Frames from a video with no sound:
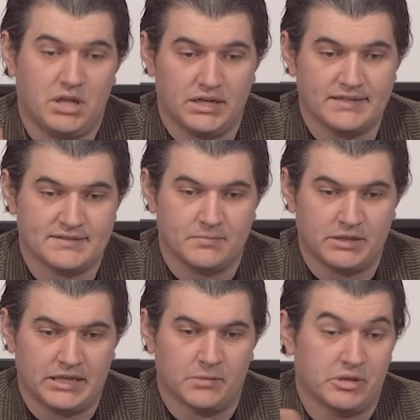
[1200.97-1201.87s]
plugging
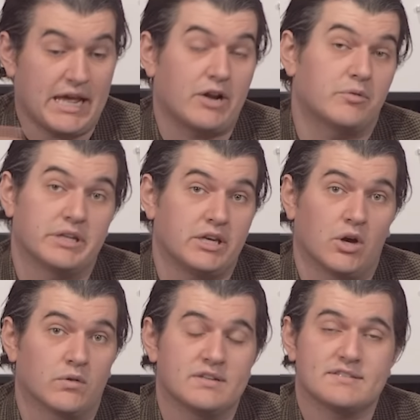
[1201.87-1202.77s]
something in. But I don't really
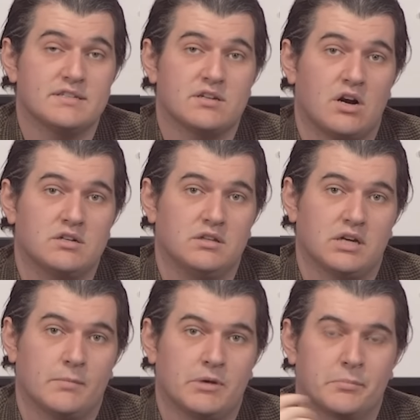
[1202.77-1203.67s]
know. It's hard to
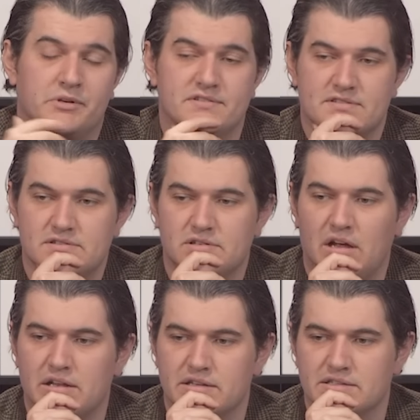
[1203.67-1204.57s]
look up numbers
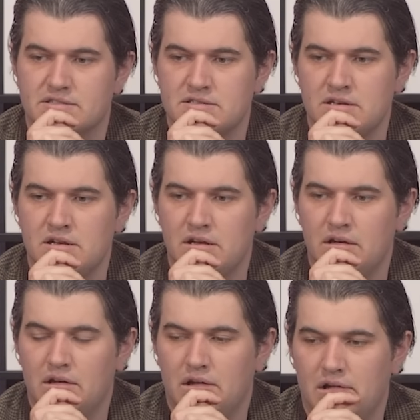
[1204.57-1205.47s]
on this.
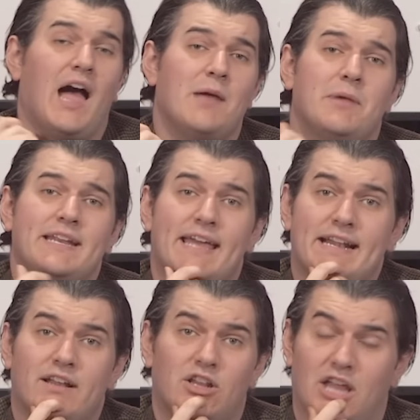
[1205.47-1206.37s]
I might
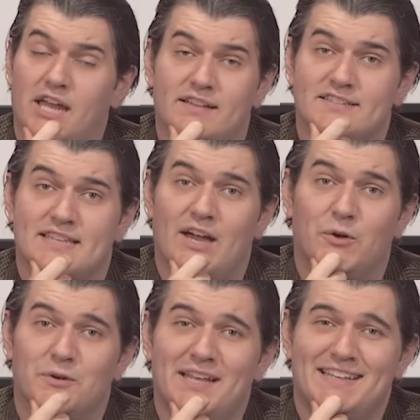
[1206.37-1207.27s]
edit a lot of this
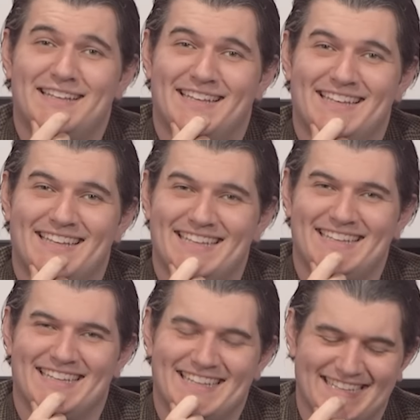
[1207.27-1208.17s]
out.
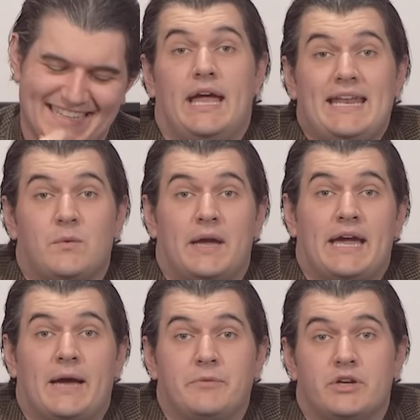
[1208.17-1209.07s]

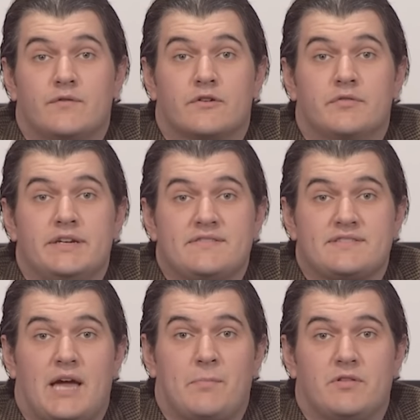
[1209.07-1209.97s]
Anyway, I'm gonna for real
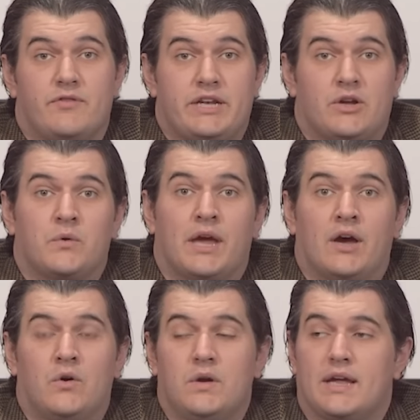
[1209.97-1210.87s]
stop the video
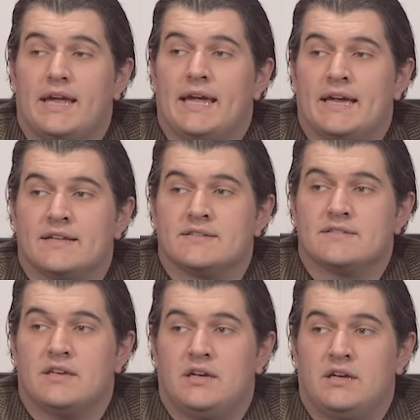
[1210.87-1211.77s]
now, and